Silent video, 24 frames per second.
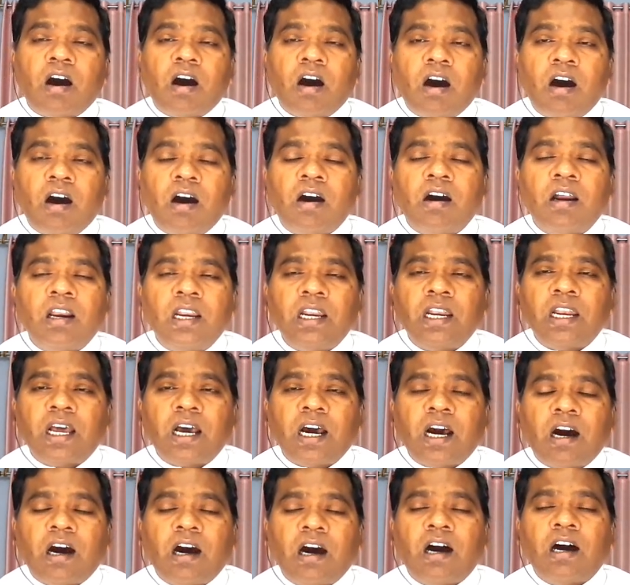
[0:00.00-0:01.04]
all
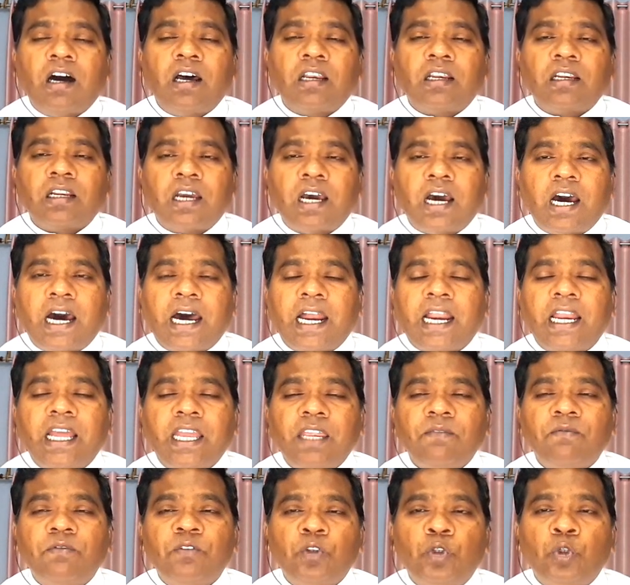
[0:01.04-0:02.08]
are
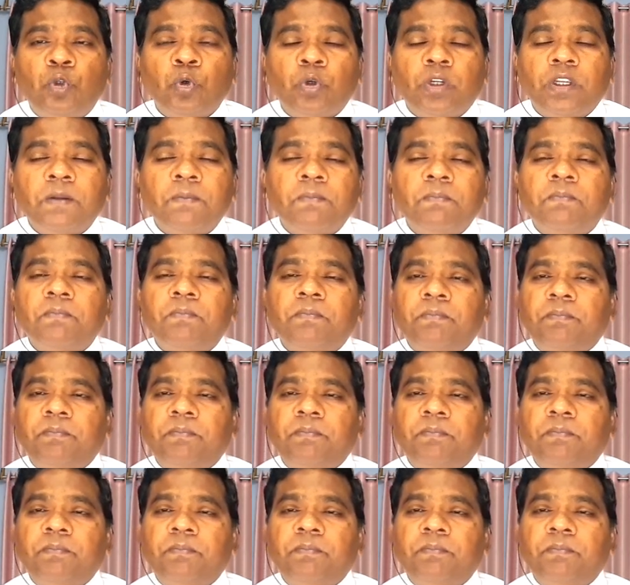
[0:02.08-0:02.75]
alive to Him.